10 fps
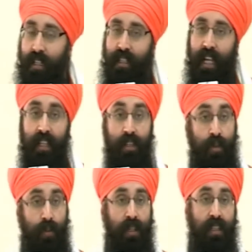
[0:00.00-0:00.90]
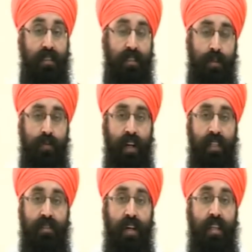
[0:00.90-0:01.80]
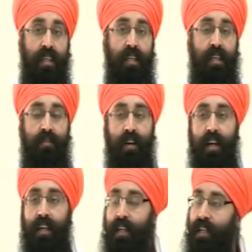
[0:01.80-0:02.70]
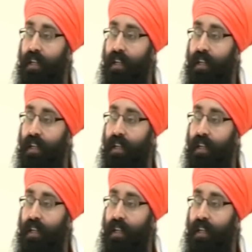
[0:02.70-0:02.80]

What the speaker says: Then the two brothers, two friends started thinking, right,